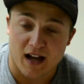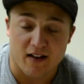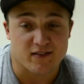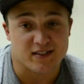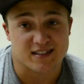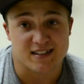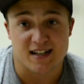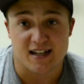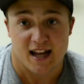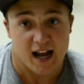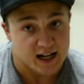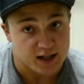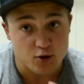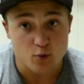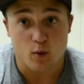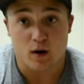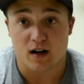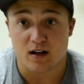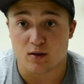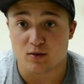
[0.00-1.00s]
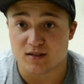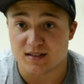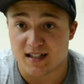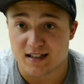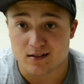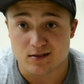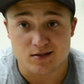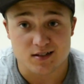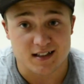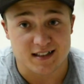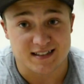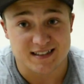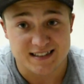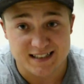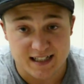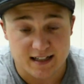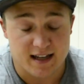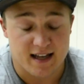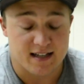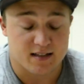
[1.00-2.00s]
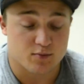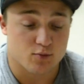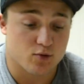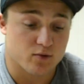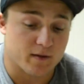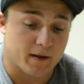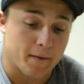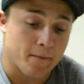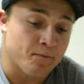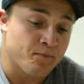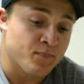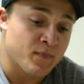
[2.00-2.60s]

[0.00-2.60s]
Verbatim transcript: I haven't seen it yet. I do want to go see it. It looks like a sick-ass movie.